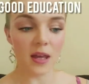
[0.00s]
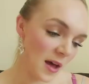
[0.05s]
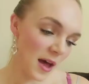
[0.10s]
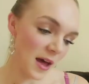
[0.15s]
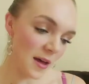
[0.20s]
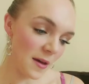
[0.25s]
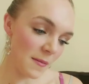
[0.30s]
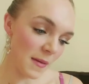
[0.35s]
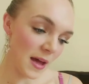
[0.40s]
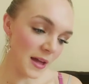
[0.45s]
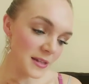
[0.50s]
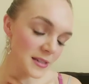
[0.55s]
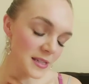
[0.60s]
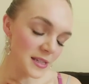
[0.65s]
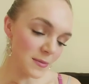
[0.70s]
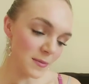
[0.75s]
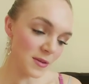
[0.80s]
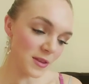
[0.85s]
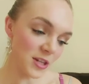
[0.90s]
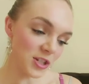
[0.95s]
And
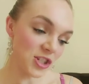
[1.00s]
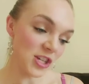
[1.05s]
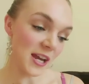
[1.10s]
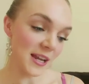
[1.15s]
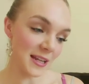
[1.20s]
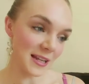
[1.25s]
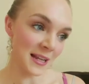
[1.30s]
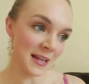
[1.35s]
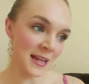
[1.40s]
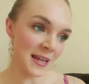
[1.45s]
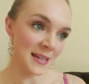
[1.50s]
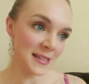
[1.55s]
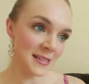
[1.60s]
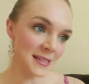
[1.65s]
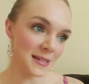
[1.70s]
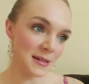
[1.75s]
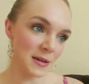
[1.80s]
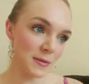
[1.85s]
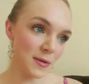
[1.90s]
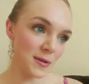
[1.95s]
some of the
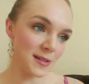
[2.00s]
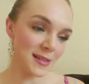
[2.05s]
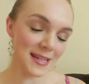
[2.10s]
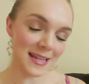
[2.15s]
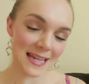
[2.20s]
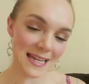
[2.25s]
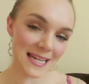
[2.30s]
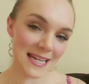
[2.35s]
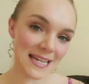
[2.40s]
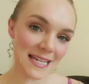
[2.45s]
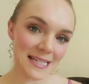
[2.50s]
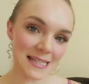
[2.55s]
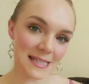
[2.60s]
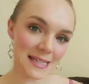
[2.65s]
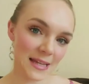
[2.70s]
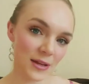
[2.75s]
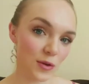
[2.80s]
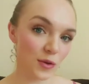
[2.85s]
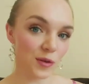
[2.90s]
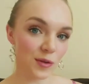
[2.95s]
gentlest, most
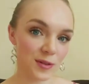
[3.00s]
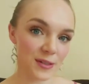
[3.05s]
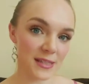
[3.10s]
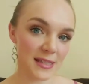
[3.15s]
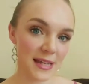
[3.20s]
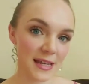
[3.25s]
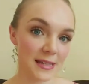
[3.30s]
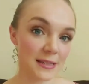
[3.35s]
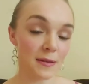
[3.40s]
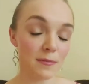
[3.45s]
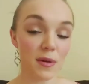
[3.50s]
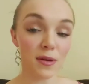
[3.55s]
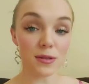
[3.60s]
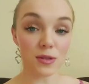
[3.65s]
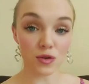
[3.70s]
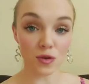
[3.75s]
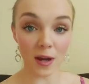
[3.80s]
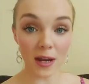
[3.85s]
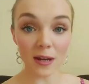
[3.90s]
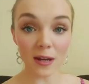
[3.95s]
easy horses and
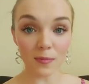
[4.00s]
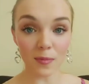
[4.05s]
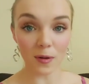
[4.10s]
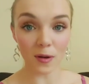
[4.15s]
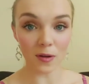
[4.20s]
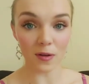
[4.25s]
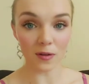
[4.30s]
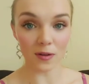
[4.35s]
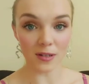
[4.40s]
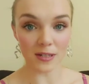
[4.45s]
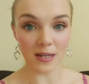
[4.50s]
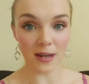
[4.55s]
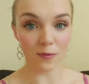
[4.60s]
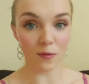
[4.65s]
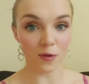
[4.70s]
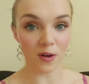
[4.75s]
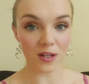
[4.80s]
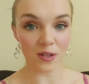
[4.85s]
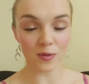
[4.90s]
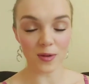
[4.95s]
most trainable that I've
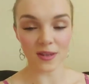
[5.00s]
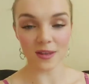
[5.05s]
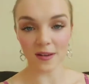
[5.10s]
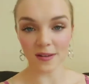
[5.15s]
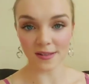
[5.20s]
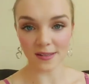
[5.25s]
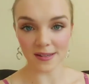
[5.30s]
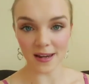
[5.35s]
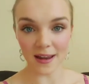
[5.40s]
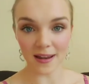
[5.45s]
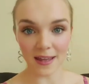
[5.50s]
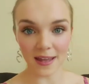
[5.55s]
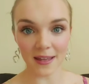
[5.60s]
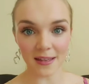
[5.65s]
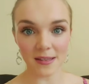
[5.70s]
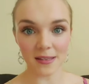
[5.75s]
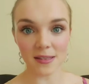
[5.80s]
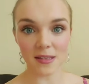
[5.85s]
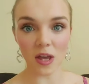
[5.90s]
worked with are stallions.